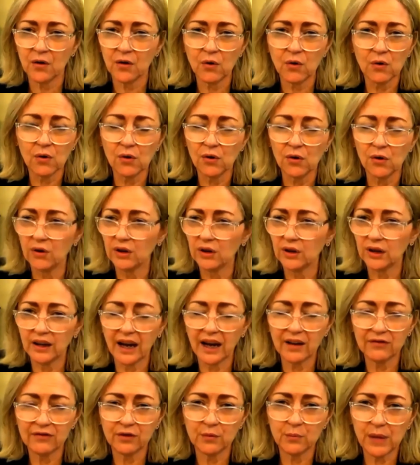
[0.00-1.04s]
or
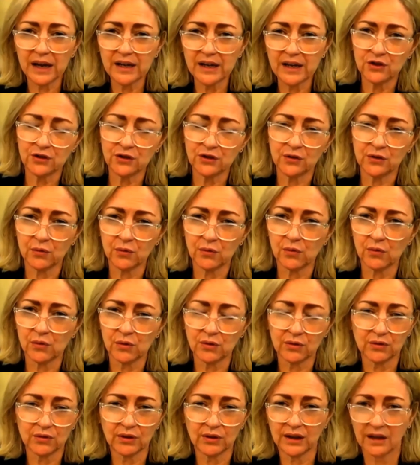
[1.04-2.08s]
affirmation
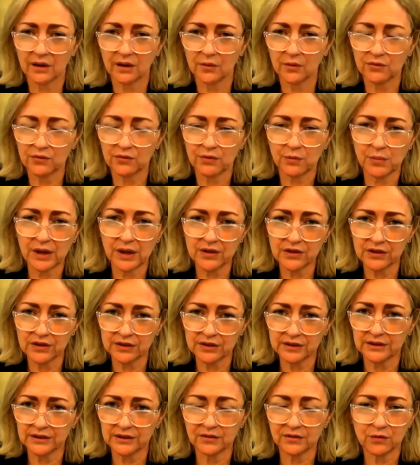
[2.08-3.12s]
or
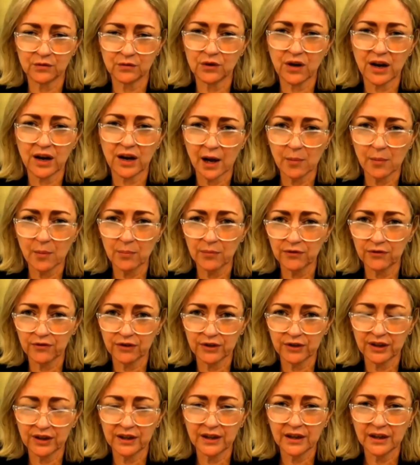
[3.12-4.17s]
tremendous triumph.
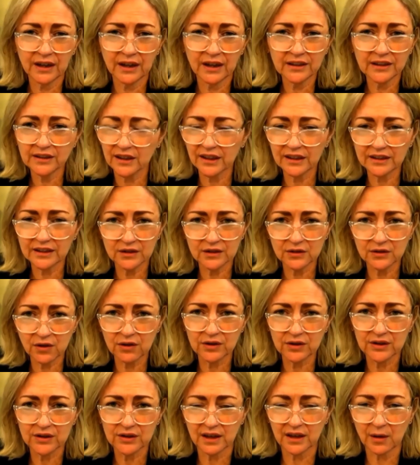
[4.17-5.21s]
It's
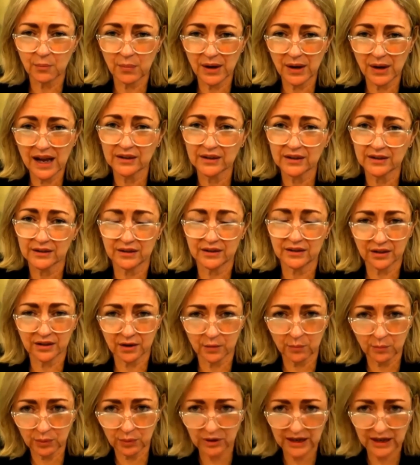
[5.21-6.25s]
not about the
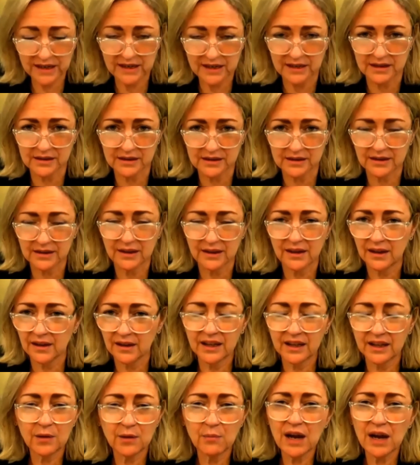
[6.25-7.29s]
complainant.
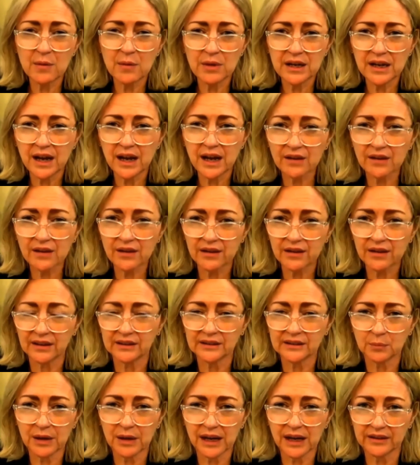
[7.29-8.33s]
There may be other things
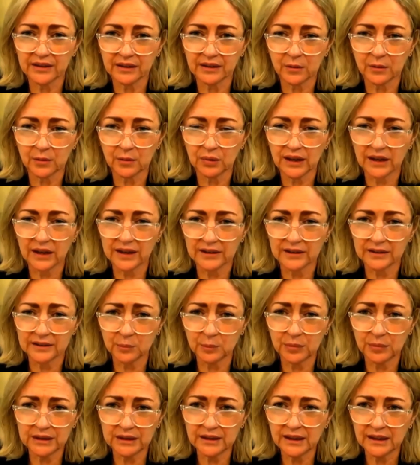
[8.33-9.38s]
about the complainant,
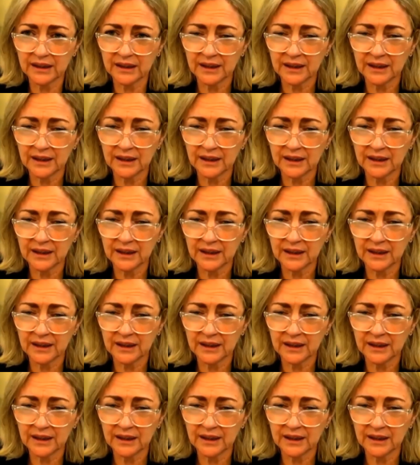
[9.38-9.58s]
but